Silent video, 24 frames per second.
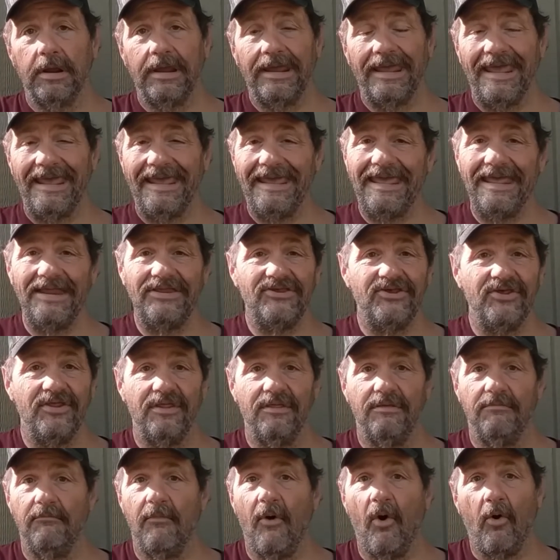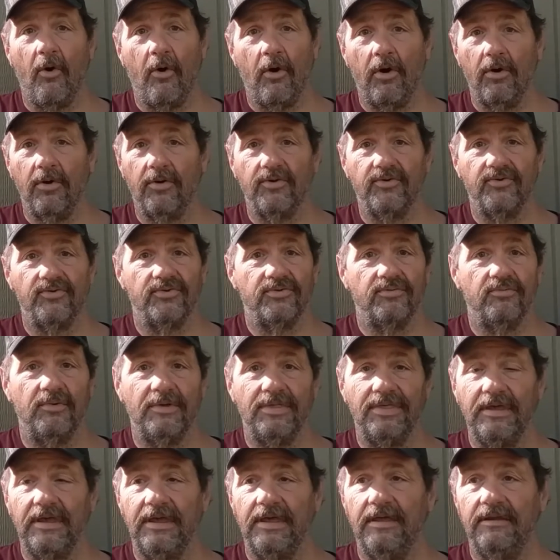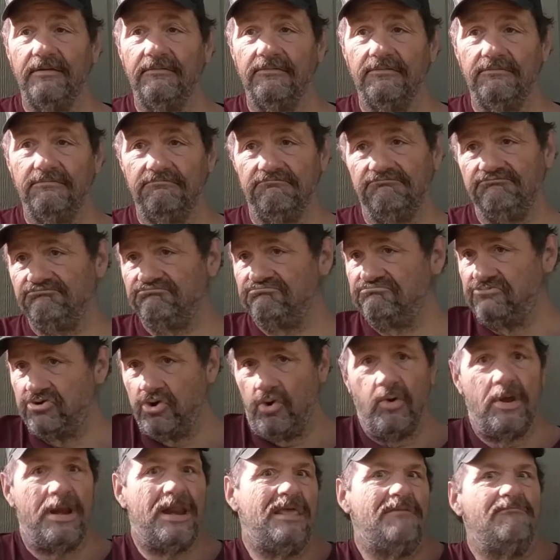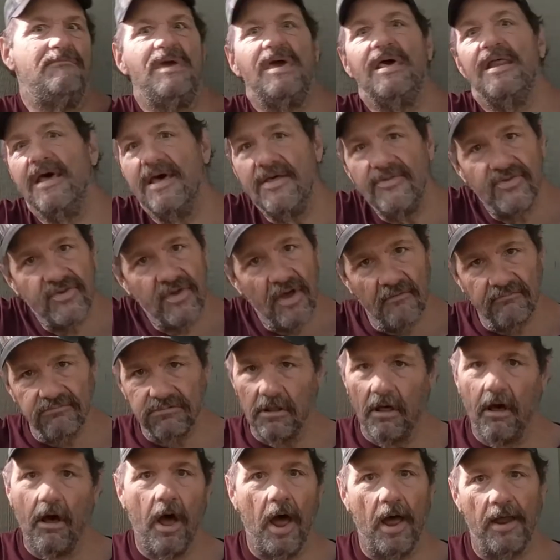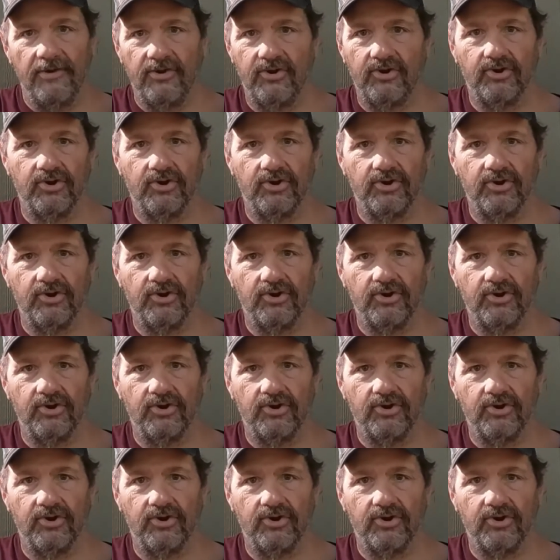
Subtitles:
can get you to Mars within 20 minutes of launch.